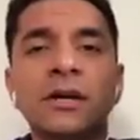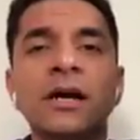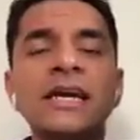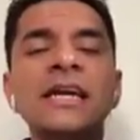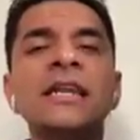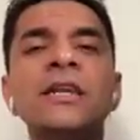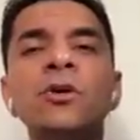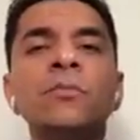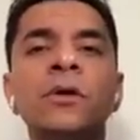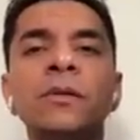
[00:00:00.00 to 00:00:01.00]
there are
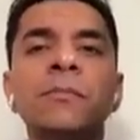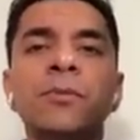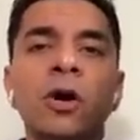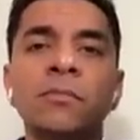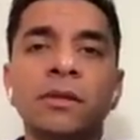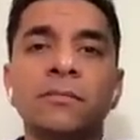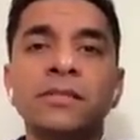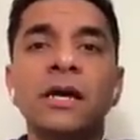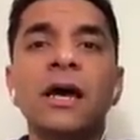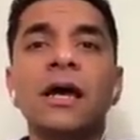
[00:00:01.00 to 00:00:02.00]
innumerable problems.